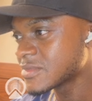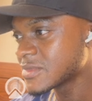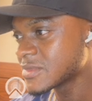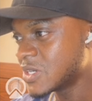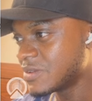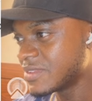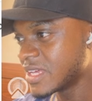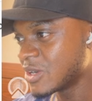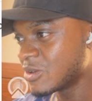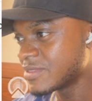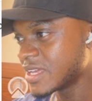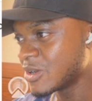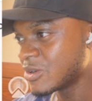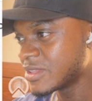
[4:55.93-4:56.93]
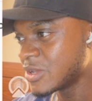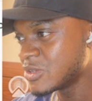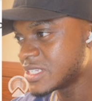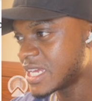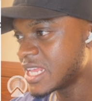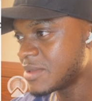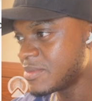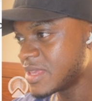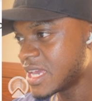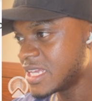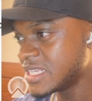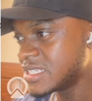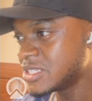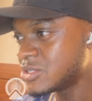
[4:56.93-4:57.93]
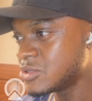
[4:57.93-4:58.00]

of the username here, EC2